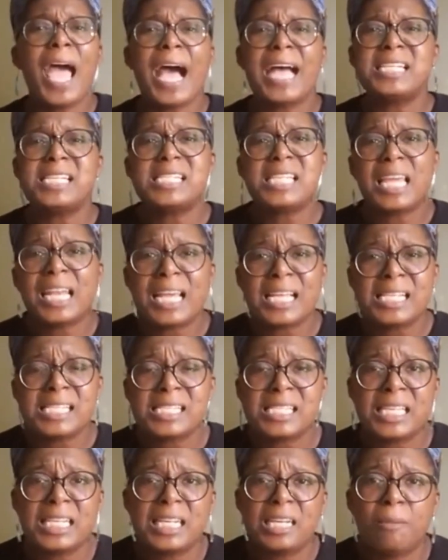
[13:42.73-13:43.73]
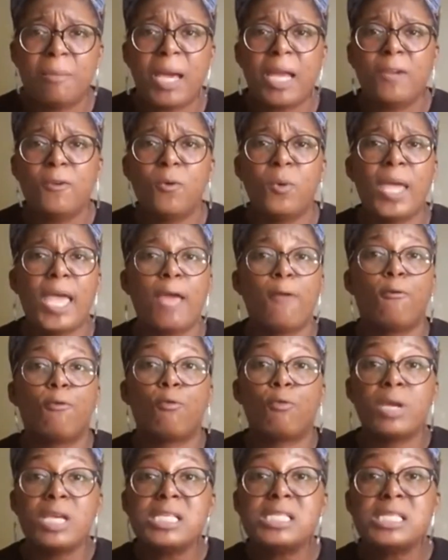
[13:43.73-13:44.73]
I just have not seen anybody who had
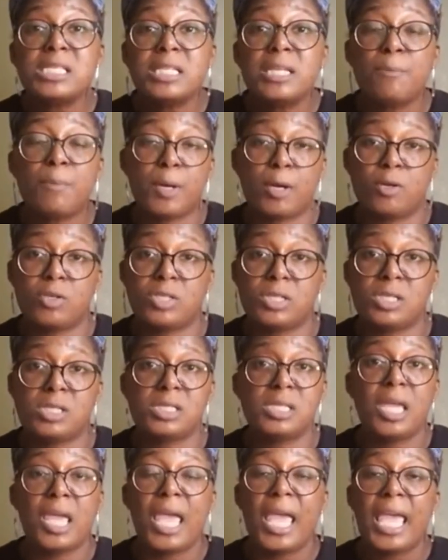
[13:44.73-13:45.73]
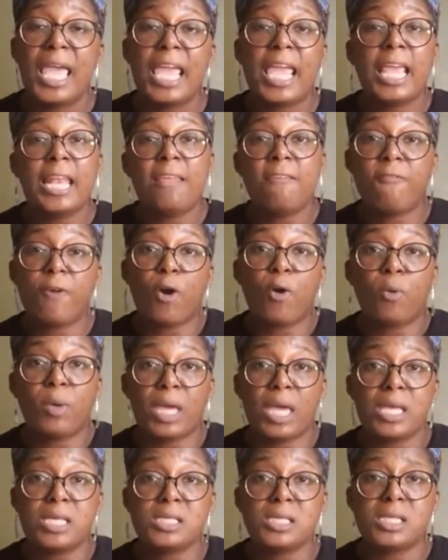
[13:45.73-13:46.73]
recently purchased any phone
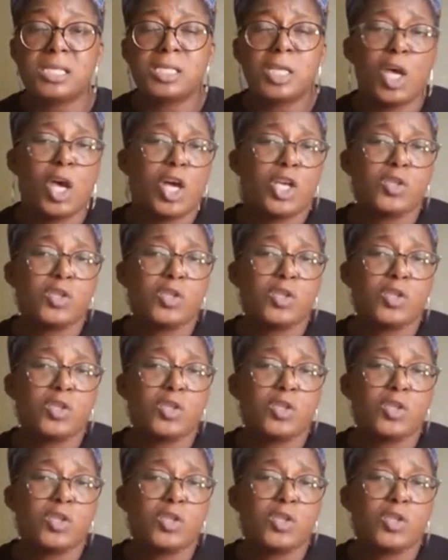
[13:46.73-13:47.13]
cases.